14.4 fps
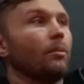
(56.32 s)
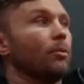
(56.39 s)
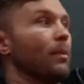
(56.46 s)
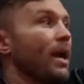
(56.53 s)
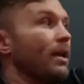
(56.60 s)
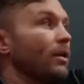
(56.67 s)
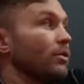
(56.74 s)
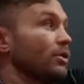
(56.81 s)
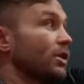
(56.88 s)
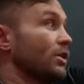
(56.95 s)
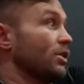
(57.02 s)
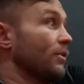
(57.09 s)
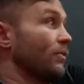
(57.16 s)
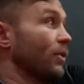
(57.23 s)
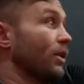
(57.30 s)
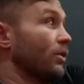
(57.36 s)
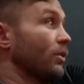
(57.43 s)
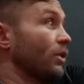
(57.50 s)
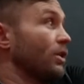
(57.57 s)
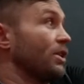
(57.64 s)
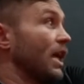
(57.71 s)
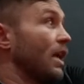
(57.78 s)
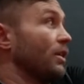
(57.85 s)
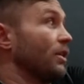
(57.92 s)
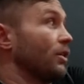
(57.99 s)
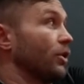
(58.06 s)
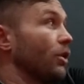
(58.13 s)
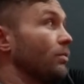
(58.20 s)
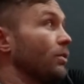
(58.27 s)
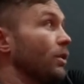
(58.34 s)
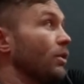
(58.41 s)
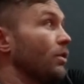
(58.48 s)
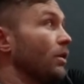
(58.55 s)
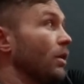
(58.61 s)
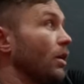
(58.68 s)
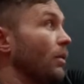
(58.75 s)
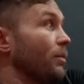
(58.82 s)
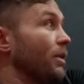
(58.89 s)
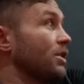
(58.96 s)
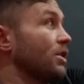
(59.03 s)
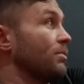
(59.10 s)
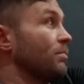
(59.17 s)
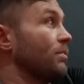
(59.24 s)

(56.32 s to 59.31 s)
But man, it's a freaking really talented group, dude. This is